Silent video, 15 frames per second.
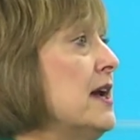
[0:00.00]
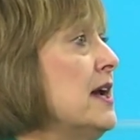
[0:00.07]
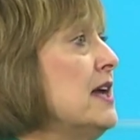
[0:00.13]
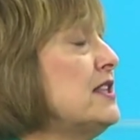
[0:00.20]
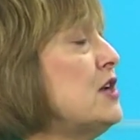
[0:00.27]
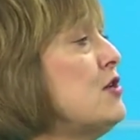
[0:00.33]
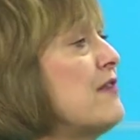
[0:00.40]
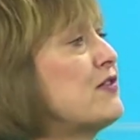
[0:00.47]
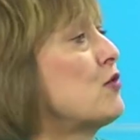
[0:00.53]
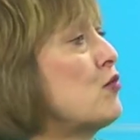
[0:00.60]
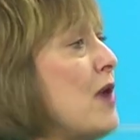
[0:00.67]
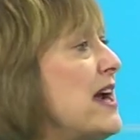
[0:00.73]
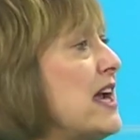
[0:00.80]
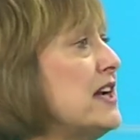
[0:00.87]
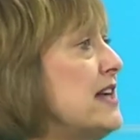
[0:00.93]
then you have to
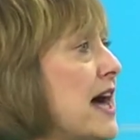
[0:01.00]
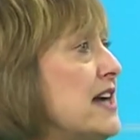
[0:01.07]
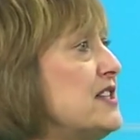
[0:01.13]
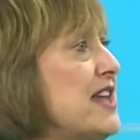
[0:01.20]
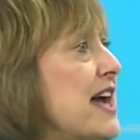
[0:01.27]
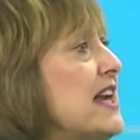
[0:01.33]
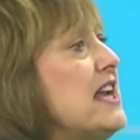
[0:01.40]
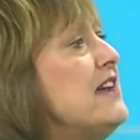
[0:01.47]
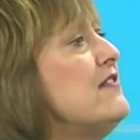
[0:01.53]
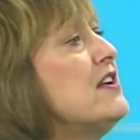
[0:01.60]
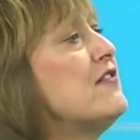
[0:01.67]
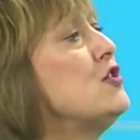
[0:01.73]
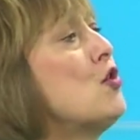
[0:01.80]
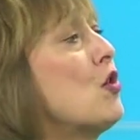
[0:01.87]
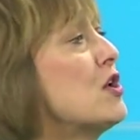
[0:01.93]
recognize that even
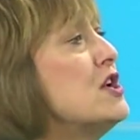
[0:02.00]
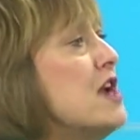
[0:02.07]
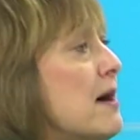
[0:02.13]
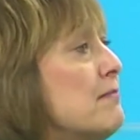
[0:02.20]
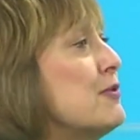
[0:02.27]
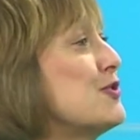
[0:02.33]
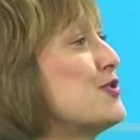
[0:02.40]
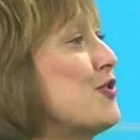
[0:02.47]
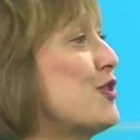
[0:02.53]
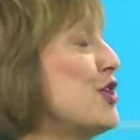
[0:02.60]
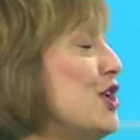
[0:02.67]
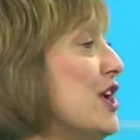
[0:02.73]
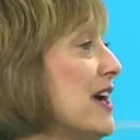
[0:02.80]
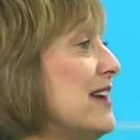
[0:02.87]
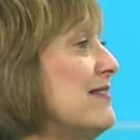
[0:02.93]
if your numbers are
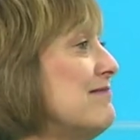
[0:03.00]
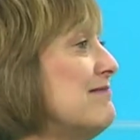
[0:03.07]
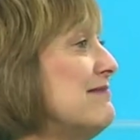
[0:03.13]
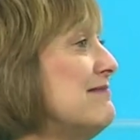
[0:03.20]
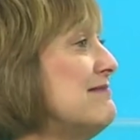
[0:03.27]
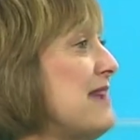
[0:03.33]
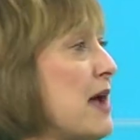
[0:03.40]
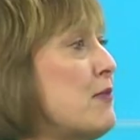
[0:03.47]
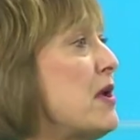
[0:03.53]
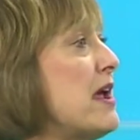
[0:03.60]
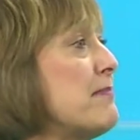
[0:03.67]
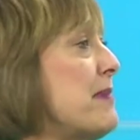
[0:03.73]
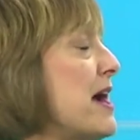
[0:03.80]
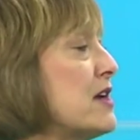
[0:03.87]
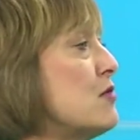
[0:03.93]
good. And we
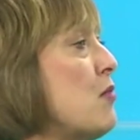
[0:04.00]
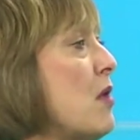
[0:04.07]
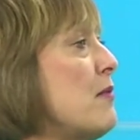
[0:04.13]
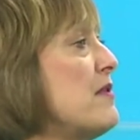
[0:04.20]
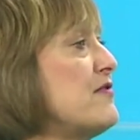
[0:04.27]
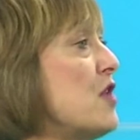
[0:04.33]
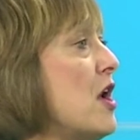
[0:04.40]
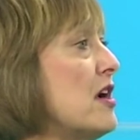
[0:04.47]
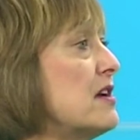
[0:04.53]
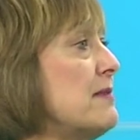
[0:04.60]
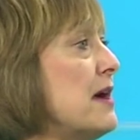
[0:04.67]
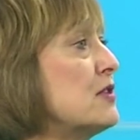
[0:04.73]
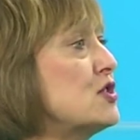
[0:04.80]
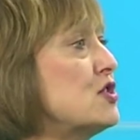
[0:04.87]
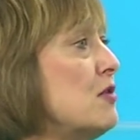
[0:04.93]
get back to what we've talked
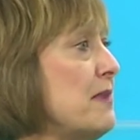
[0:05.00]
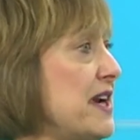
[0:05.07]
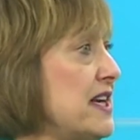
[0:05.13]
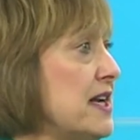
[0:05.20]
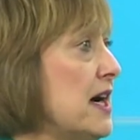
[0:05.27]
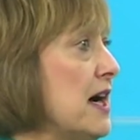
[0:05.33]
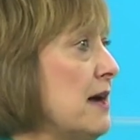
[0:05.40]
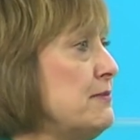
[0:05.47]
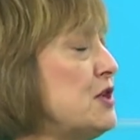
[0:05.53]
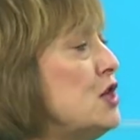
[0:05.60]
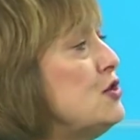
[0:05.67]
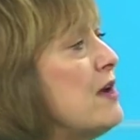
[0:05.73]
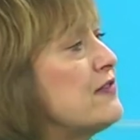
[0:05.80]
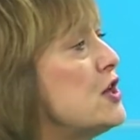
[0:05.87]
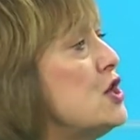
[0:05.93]
about so many times.
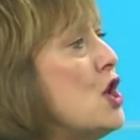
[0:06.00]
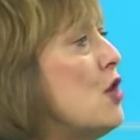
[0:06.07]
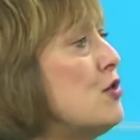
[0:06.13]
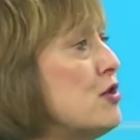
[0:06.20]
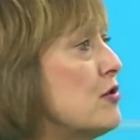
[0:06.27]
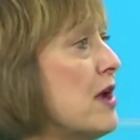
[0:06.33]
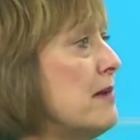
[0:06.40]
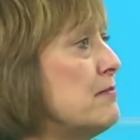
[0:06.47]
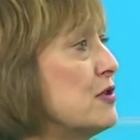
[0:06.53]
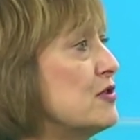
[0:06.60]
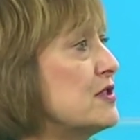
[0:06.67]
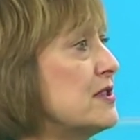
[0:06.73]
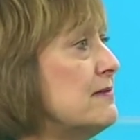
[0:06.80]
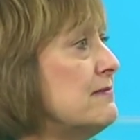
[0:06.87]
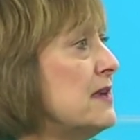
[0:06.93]
You have to know your
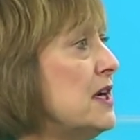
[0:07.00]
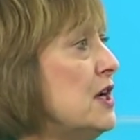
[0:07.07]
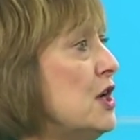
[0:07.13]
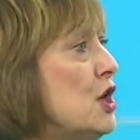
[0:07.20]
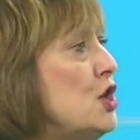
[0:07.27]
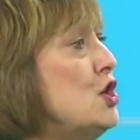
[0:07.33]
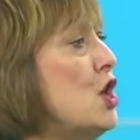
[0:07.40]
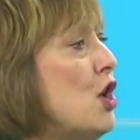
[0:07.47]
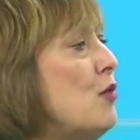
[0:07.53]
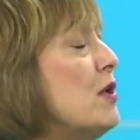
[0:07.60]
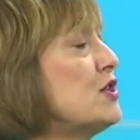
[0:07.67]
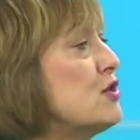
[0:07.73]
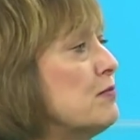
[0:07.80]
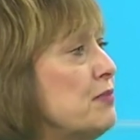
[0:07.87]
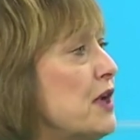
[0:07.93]
numbers. Know
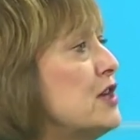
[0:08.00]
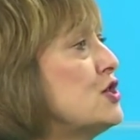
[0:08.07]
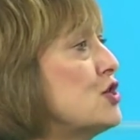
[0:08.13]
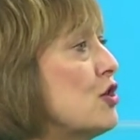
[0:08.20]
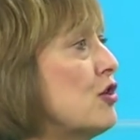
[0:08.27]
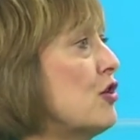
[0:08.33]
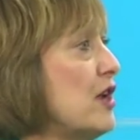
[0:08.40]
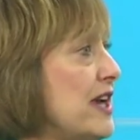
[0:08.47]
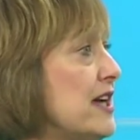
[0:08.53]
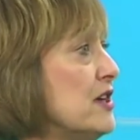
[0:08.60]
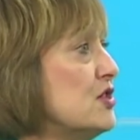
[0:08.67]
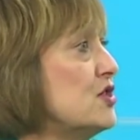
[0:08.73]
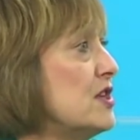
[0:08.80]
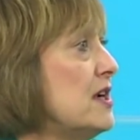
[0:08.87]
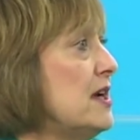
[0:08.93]
what your blood sugar
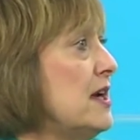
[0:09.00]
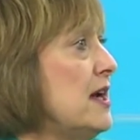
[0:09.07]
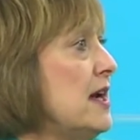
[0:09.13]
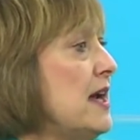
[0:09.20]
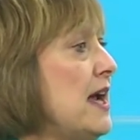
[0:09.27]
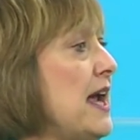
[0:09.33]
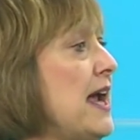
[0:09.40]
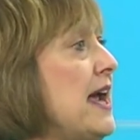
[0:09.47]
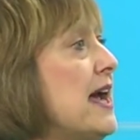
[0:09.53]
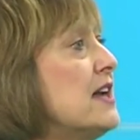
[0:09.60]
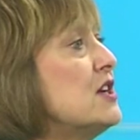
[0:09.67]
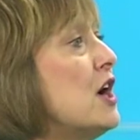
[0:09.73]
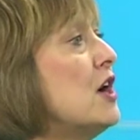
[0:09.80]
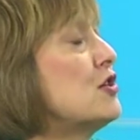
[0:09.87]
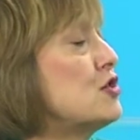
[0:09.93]
is.
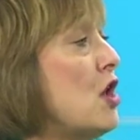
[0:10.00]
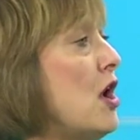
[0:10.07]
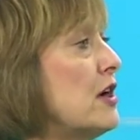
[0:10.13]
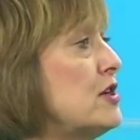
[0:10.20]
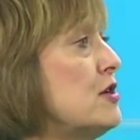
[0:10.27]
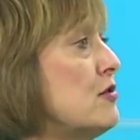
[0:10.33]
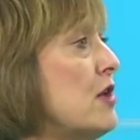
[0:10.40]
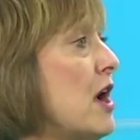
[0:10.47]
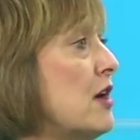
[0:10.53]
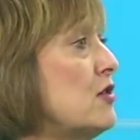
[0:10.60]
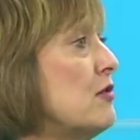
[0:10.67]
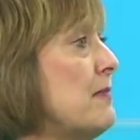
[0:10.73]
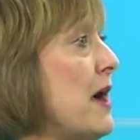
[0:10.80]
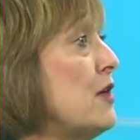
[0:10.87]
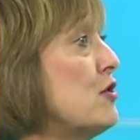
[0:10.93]
And talk to your doctor
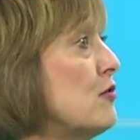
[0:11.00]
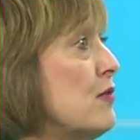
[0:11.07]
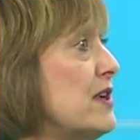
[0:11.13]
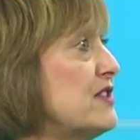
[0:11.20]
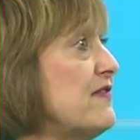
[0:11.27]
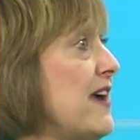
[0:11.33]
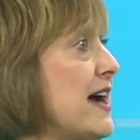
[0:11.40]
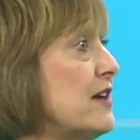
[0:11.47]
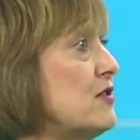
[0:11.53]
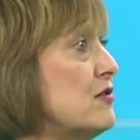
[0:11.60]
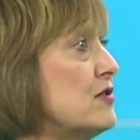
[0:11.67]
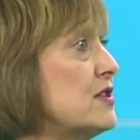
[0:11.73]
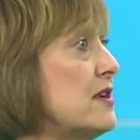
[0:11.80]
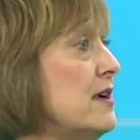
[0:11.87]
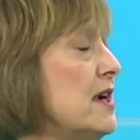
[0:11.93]
about your risk
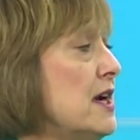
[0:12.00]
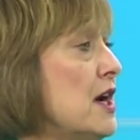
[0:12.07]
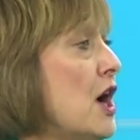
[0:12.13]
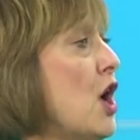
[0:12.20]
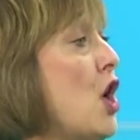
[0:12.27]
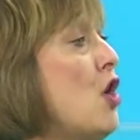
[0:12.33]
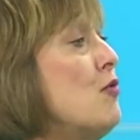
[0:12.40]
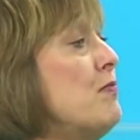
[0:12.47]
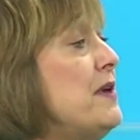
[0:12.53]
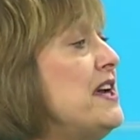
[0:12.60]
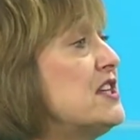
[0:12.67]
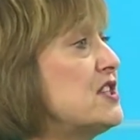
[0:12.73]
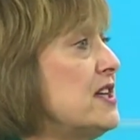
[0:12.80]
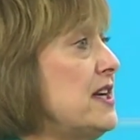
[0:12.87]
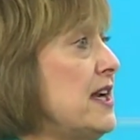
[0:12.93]
factors.
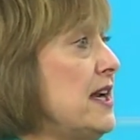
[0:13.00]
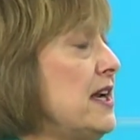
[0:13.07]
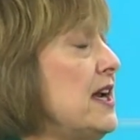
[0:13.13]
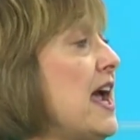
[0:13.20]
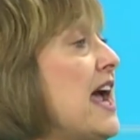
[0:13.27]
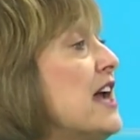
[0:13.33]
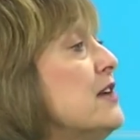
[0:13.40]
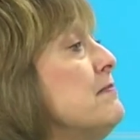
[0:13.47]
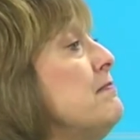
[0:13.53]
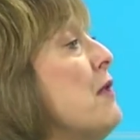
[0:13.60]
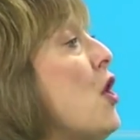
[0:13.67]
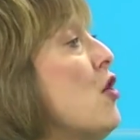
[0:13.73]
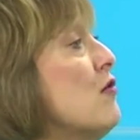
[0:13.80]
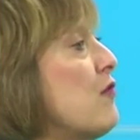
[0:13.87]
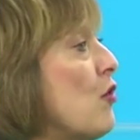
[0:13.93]
Obesity and
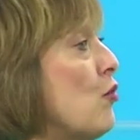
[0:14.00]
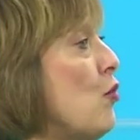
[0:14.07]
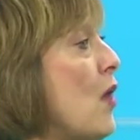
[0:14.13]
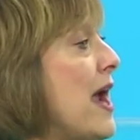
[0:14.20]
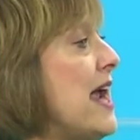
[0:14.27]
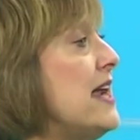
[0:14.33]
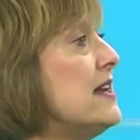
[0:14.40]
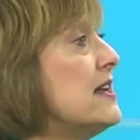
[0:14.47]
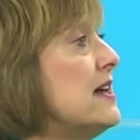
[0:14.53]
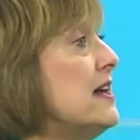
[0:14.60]
overweight